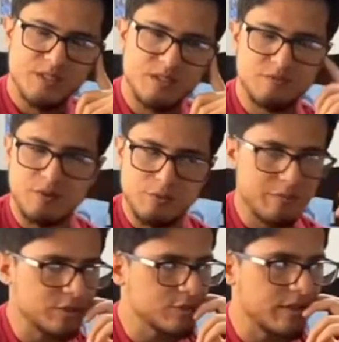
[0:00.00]
The phone
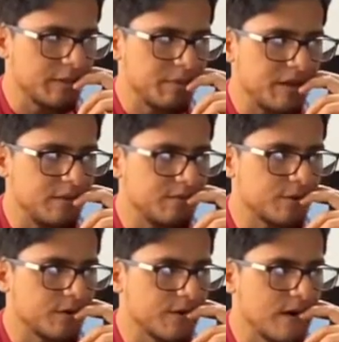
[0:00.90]
bill's already paid
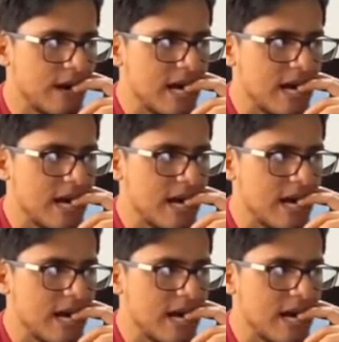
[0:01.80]
for.